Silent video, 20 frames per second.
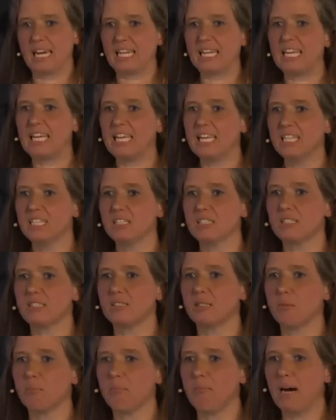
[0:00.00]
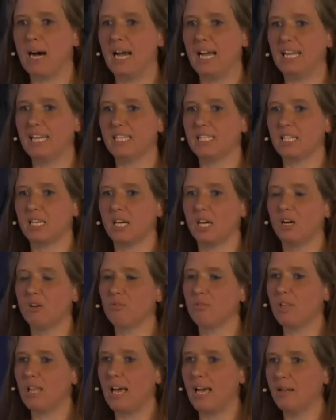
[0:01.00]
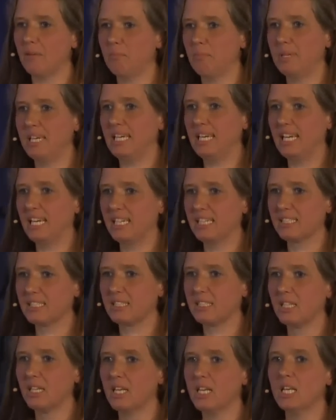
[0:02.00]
heals the mind of light beings.